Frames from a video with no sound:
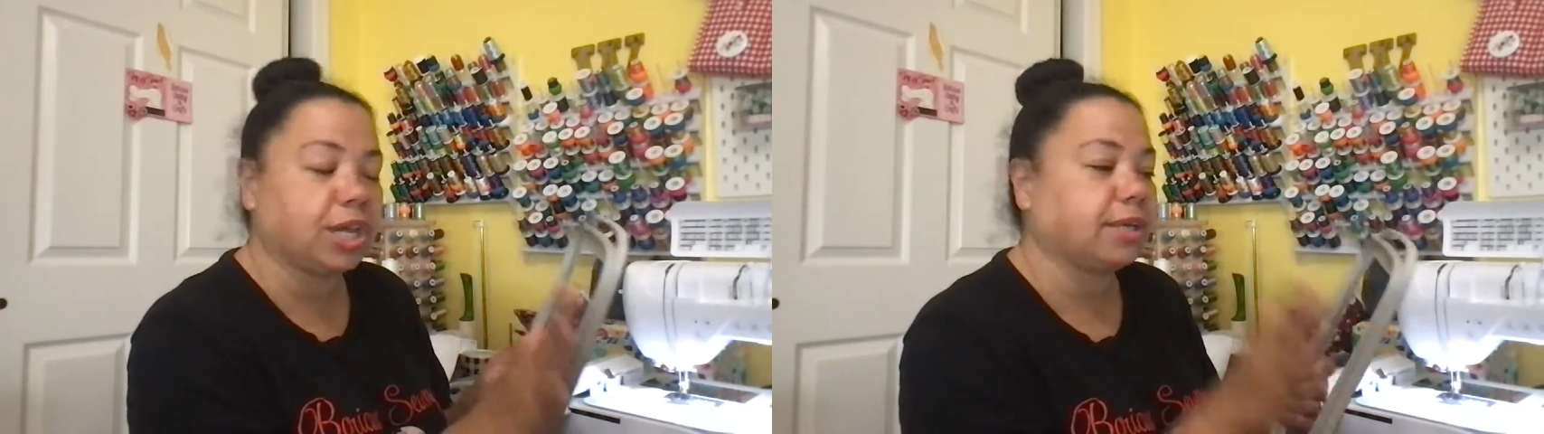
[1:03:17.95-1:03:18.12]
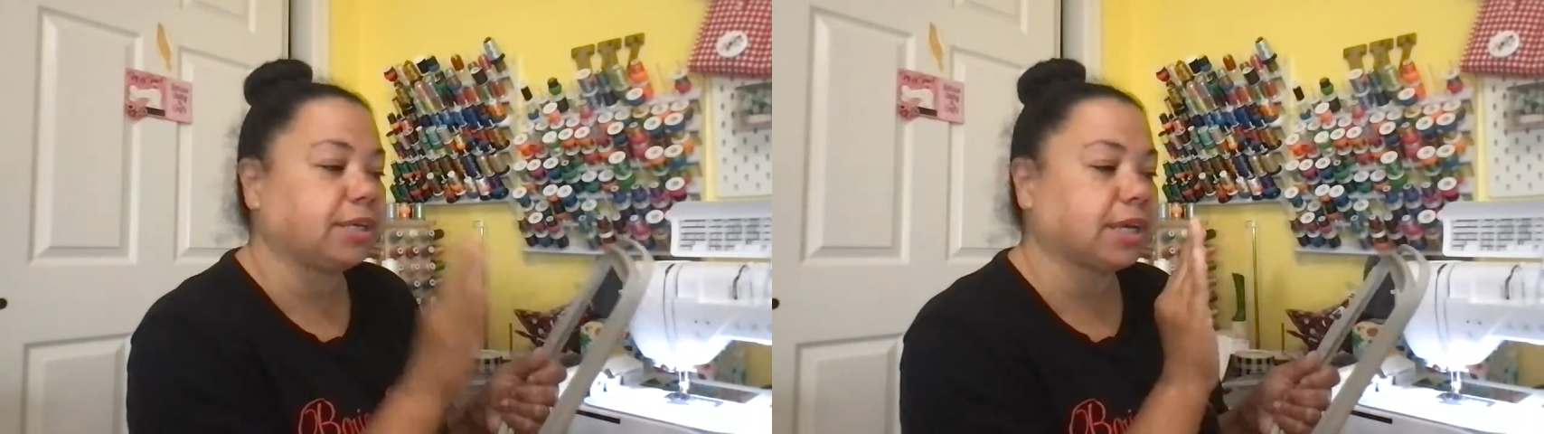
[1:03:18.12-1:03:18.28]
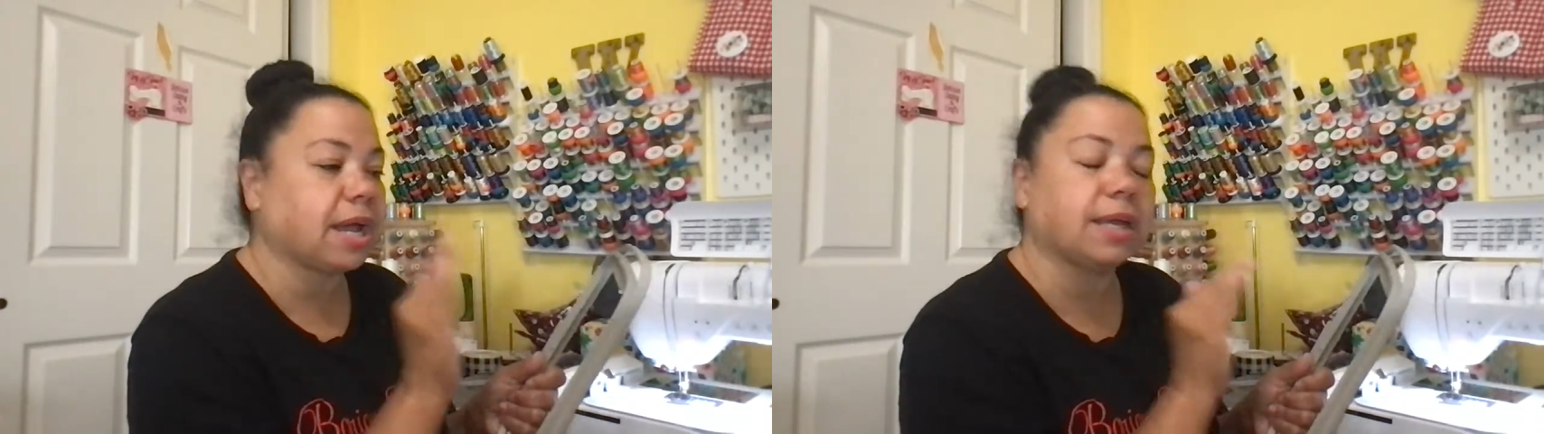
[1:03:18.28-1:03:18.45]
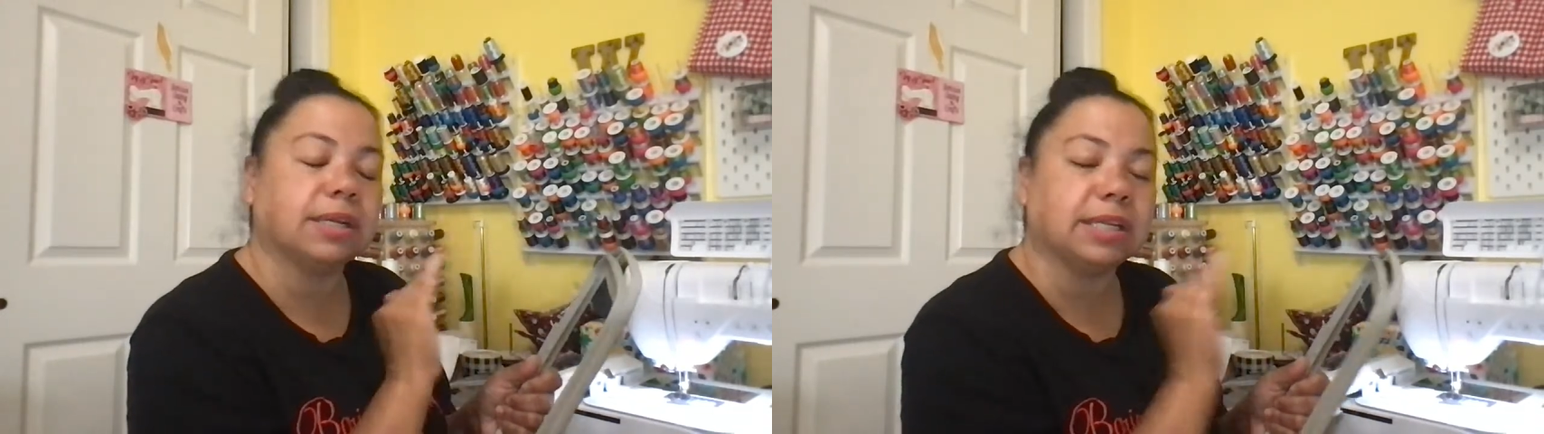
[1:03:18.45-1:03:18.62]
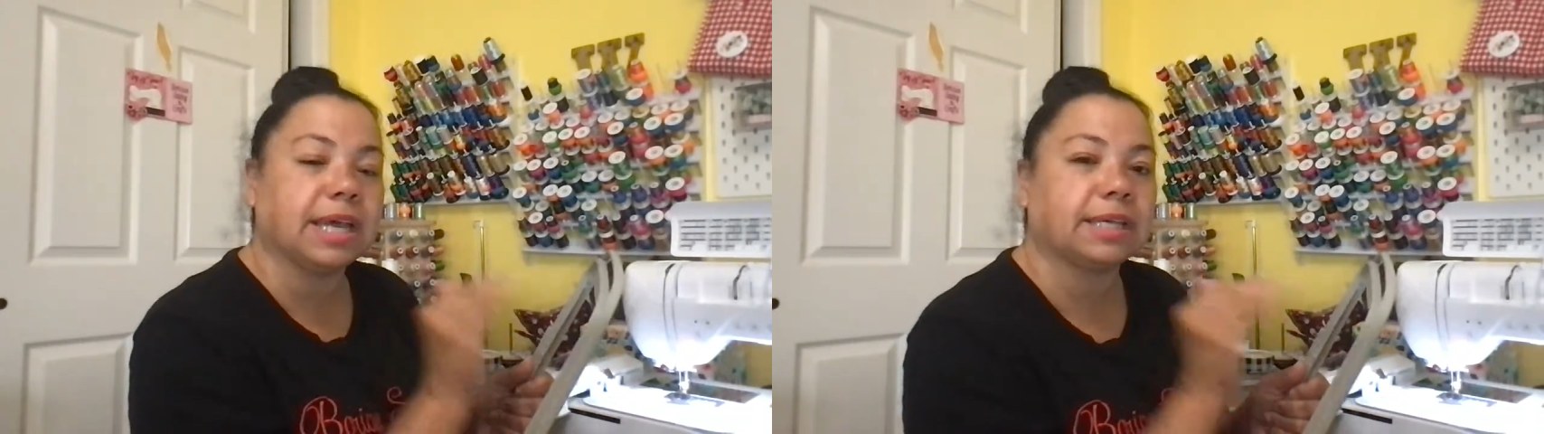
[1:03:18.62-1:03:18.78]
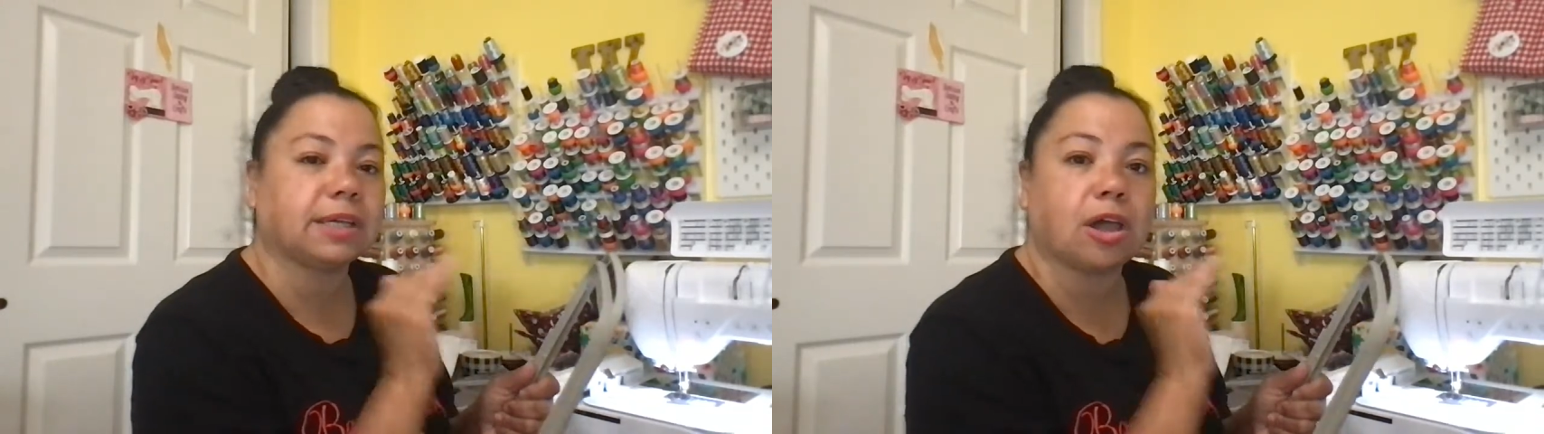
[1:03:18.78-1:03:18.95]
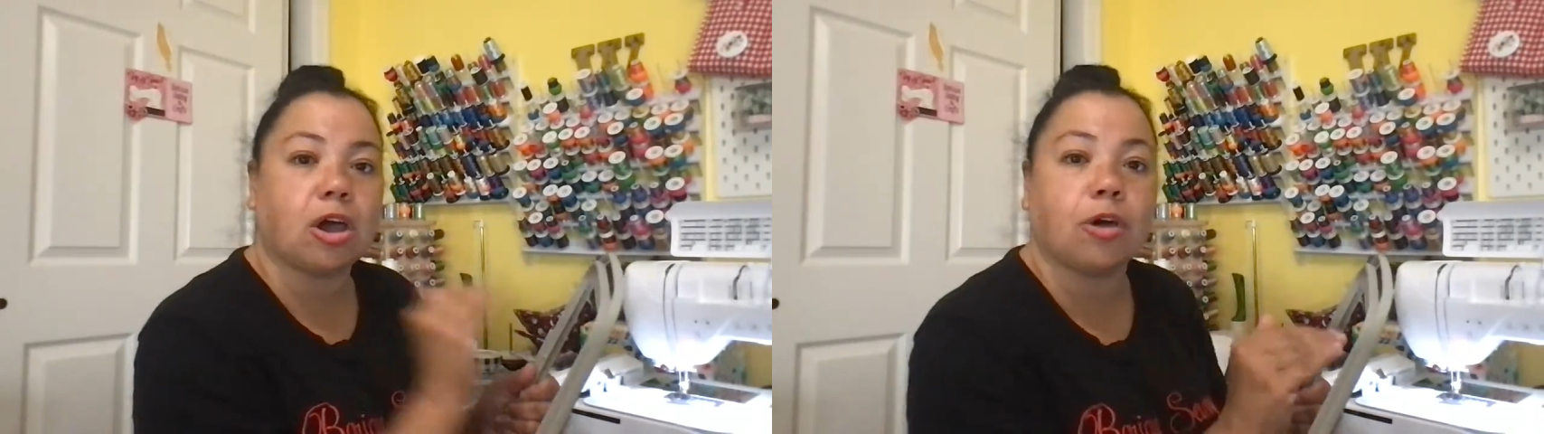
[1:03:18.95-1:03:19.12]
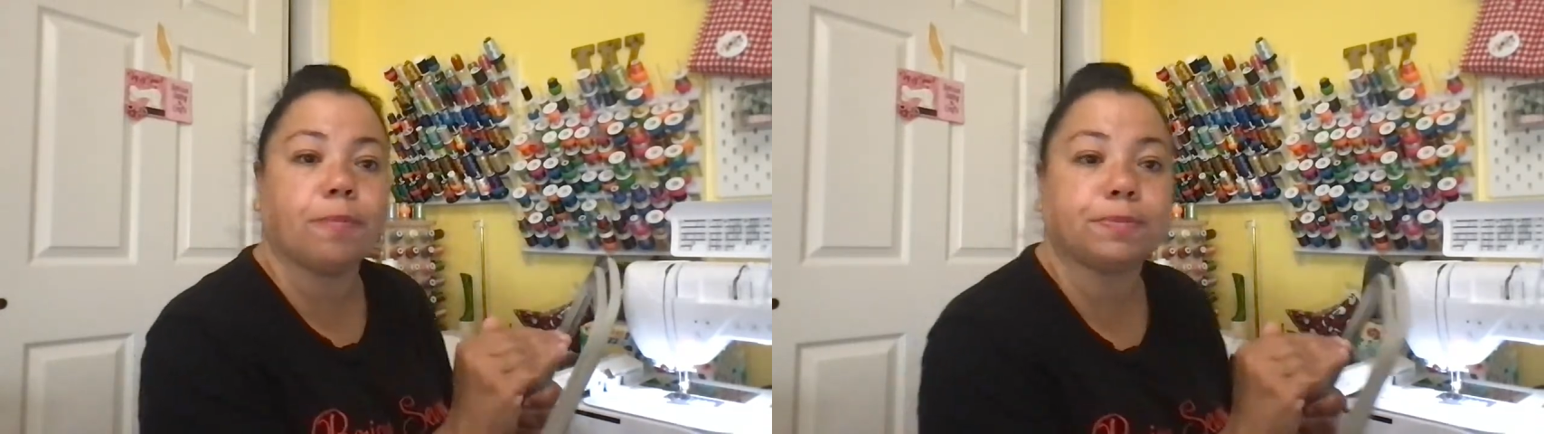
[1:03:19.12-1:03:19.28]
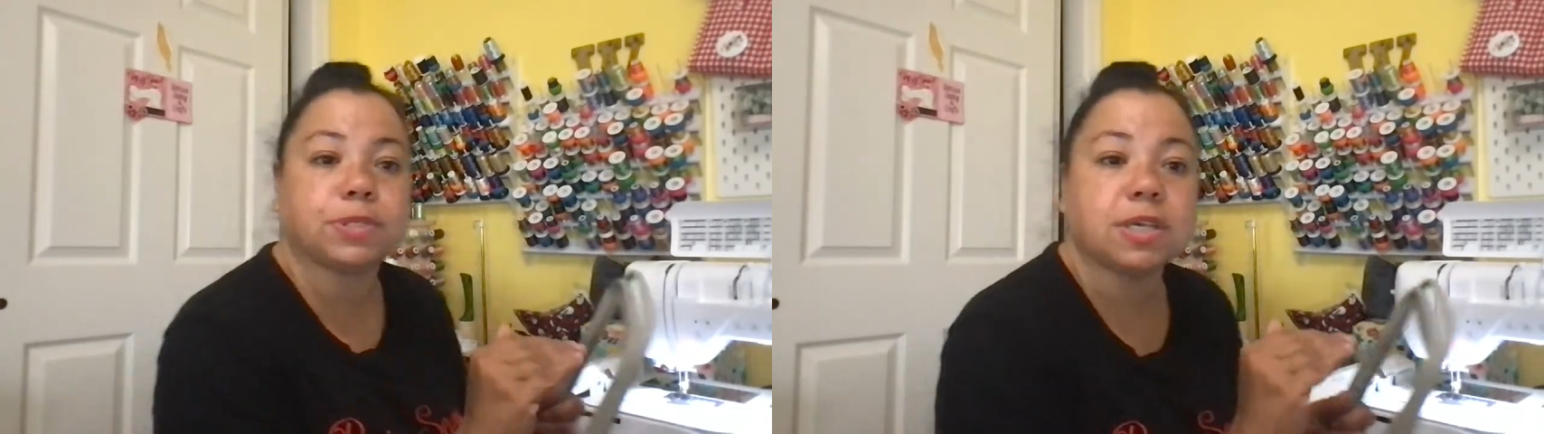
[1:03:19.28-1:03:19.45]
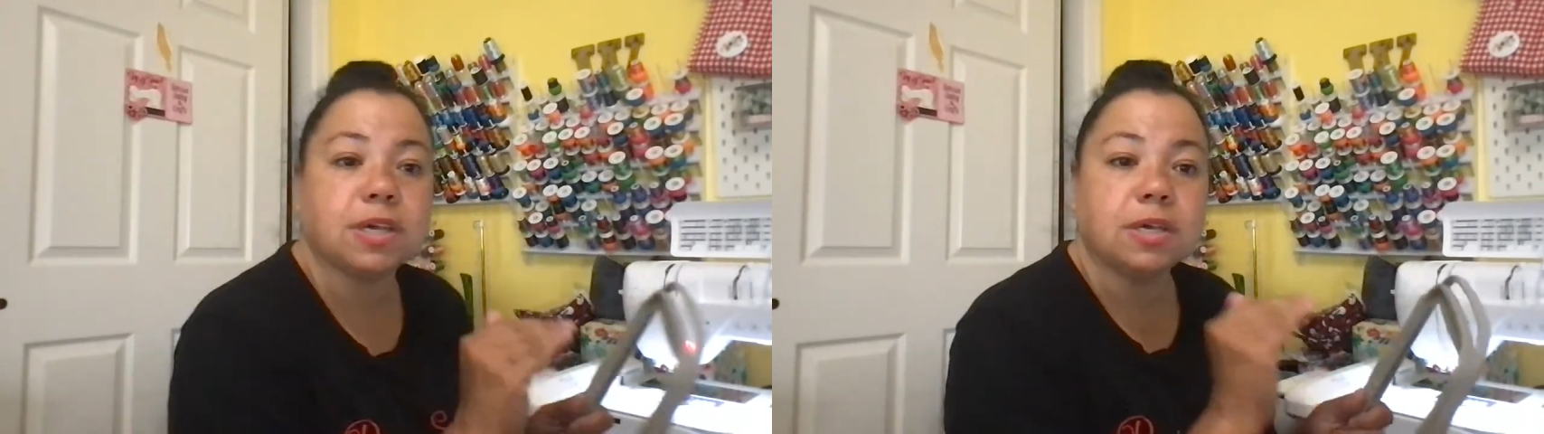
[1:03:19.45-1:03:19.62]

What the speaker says: and it kind of like helped